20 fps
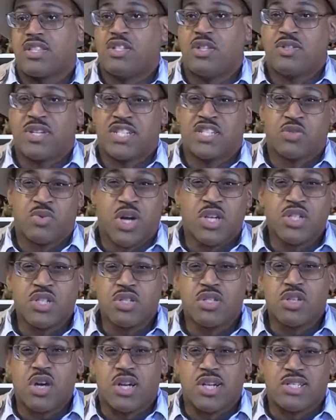two-like
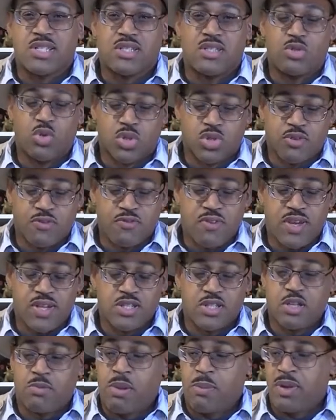structures on its dorsal fin,
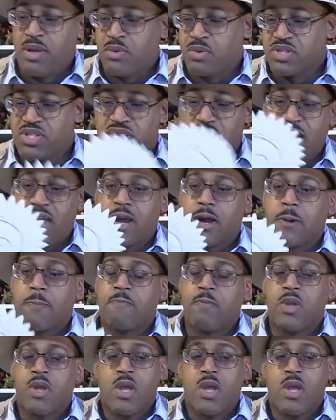so maybe it was there.